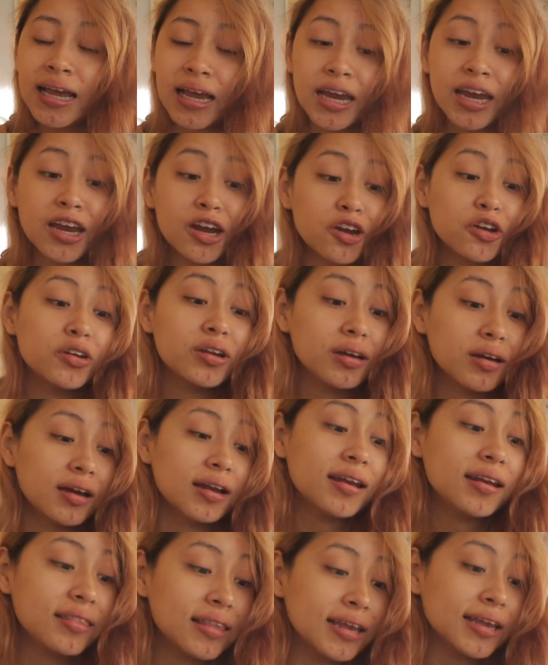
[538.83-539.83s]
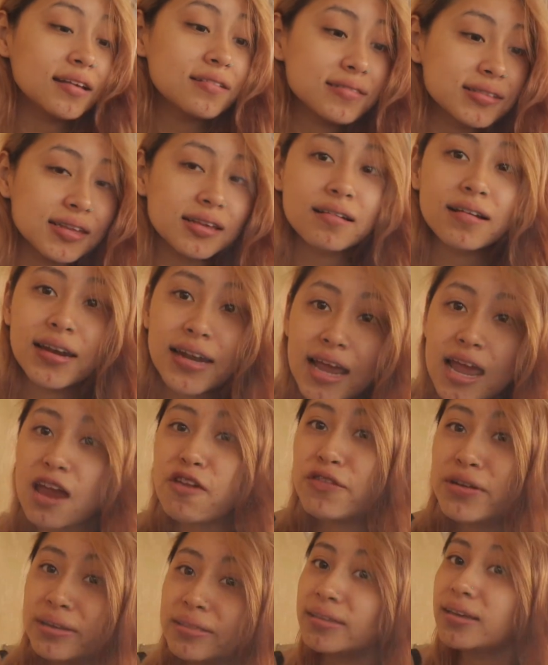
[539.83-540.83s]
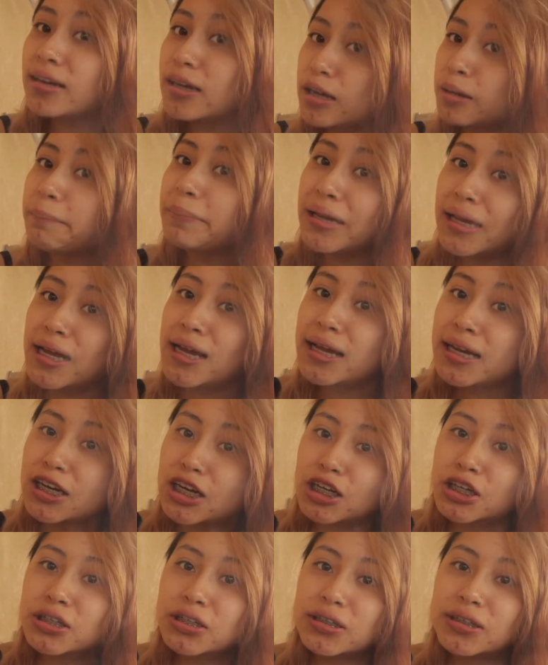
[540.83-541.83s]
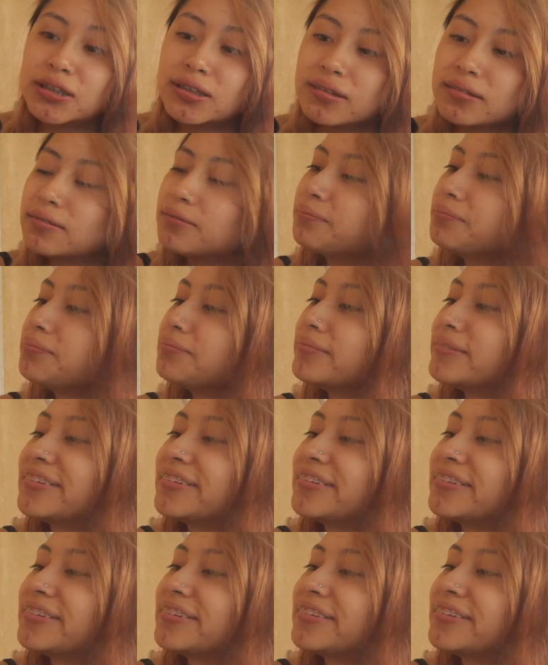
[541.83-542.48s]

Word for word: hair done, nails done, everything big done. I'm